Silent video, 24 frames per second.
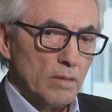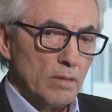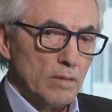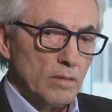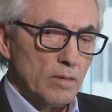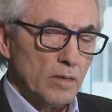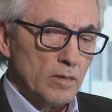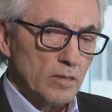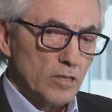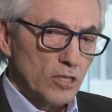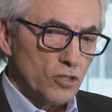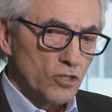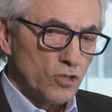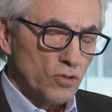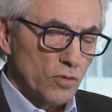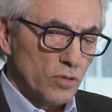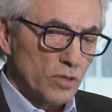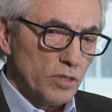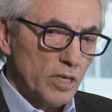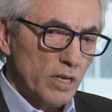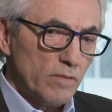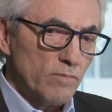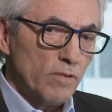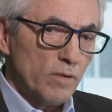that it
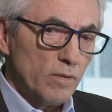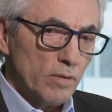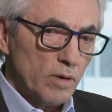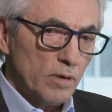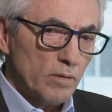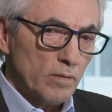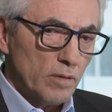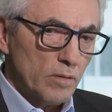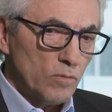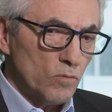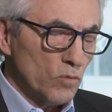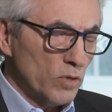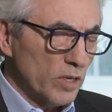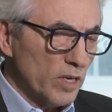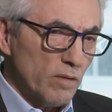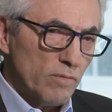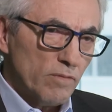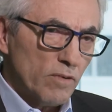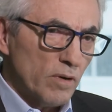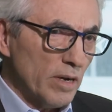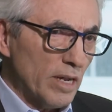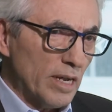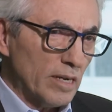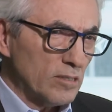should never,
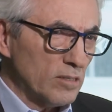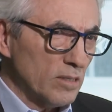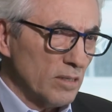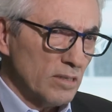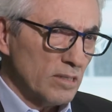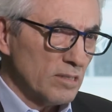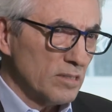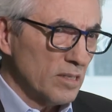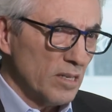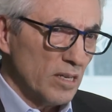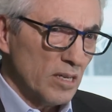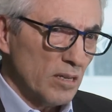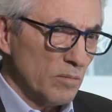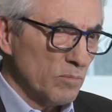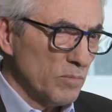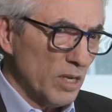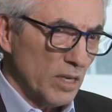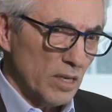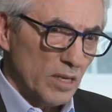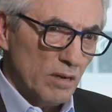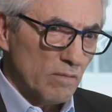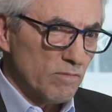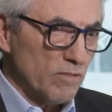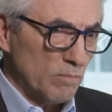whatever action is taken
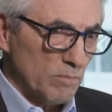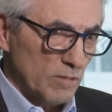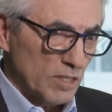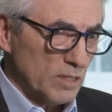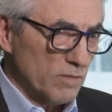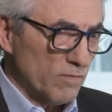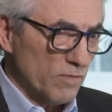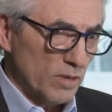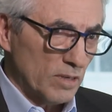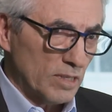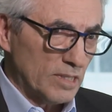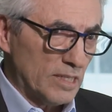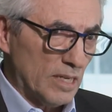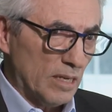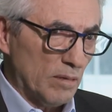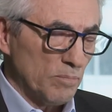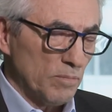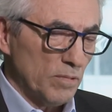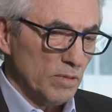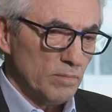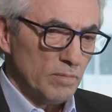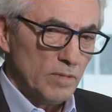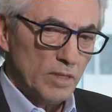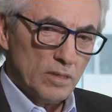by governments, for
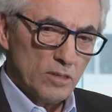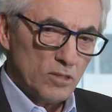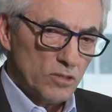example,